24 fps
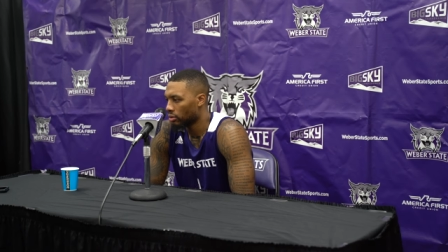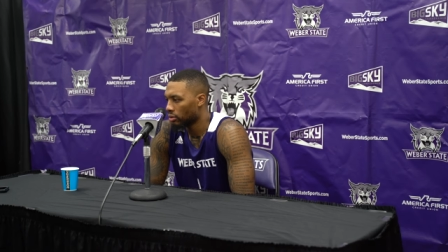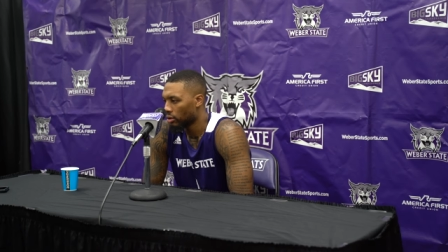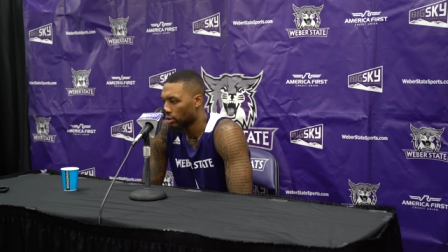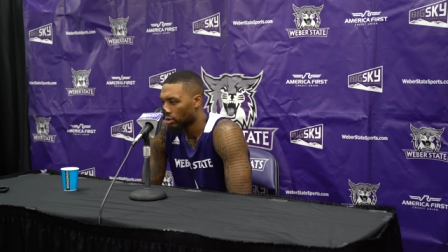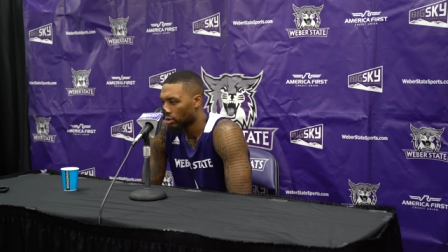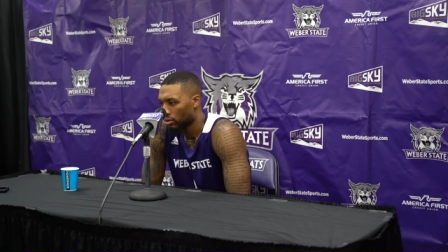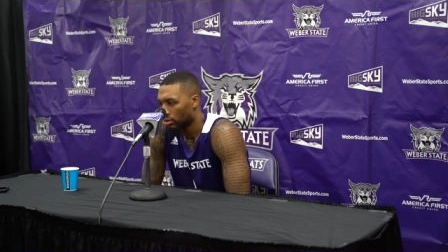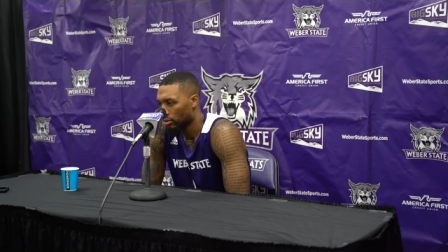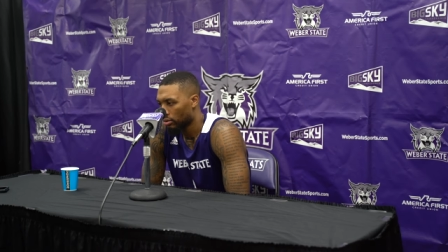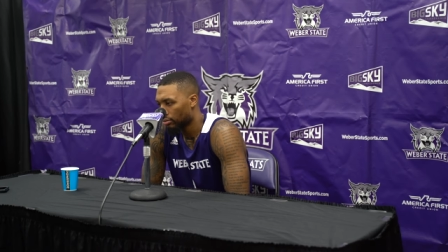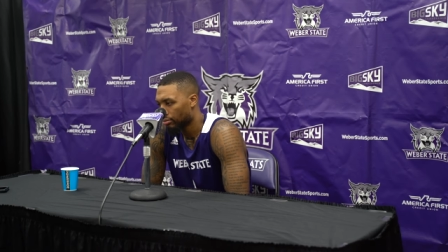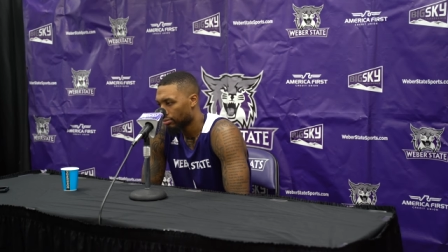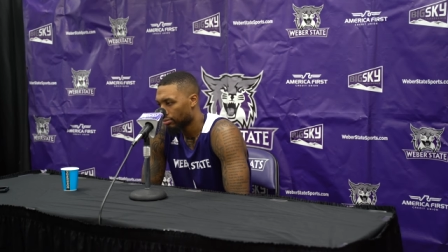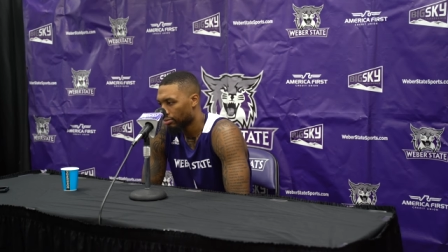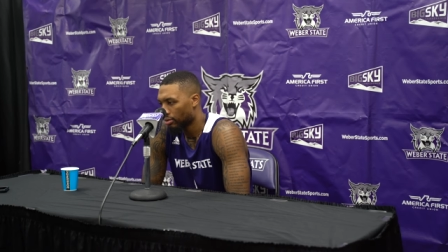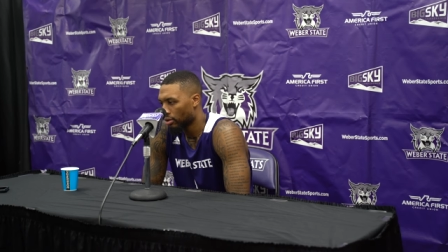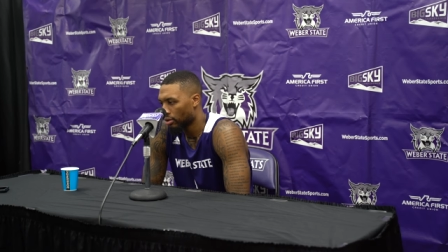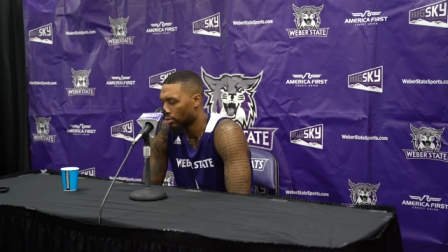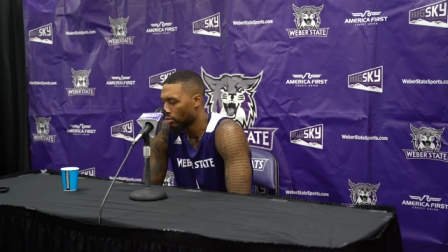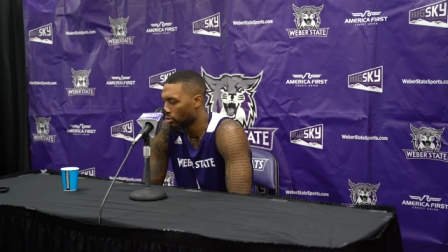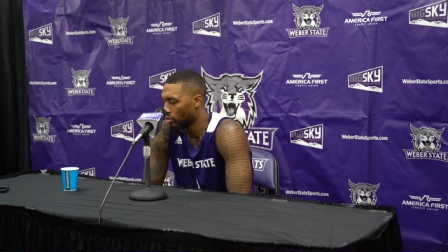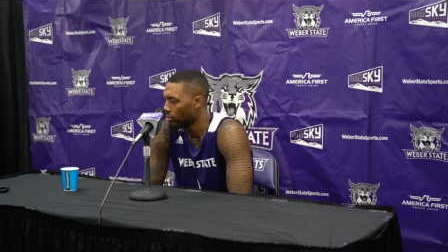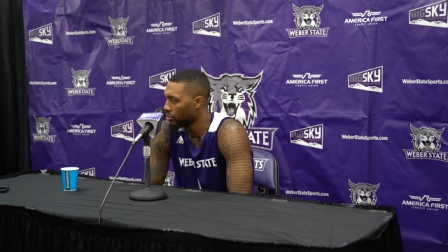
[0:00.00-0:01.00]
know the,
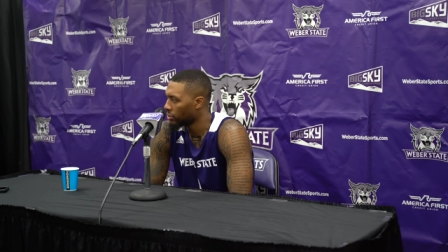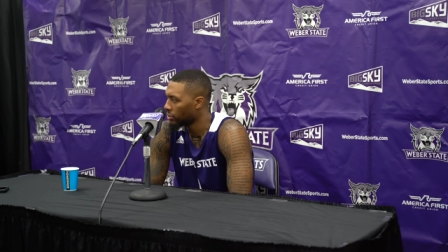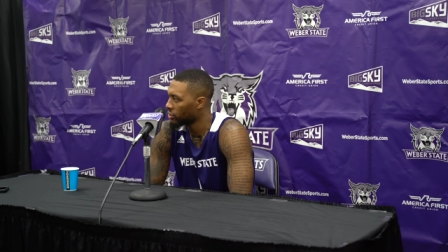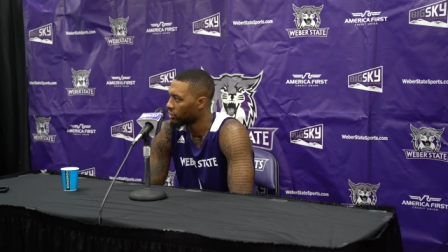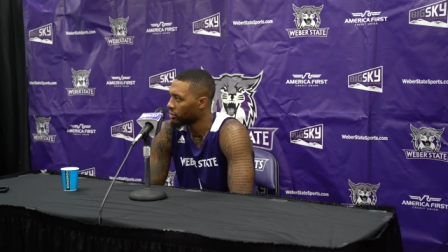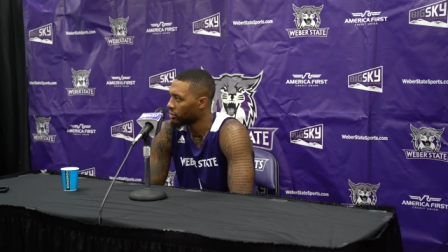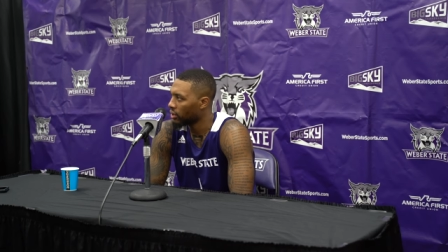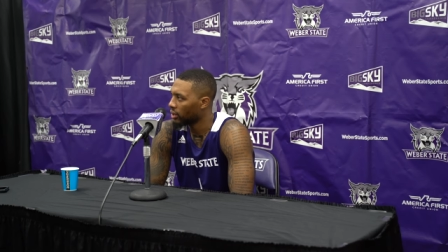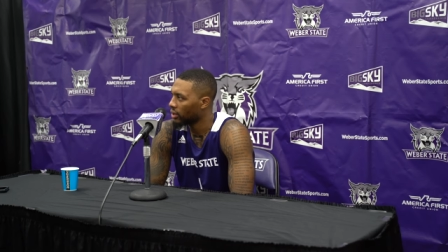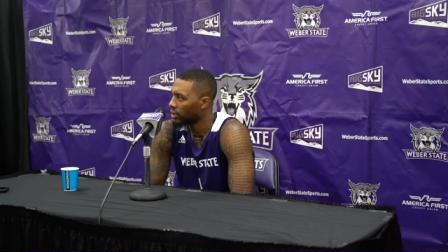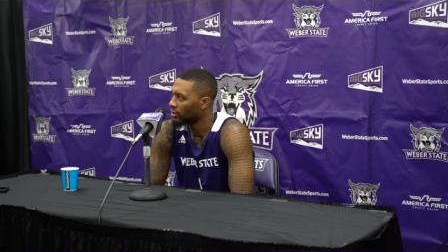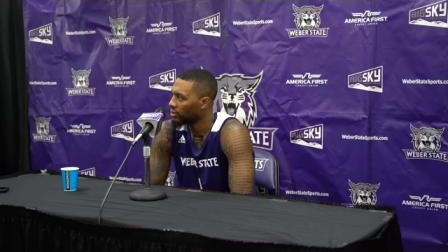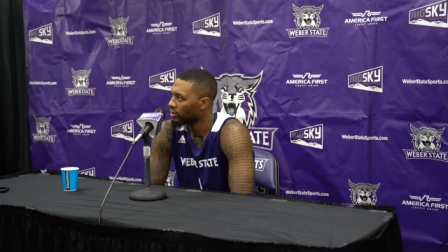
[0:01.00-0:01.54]
the rumors start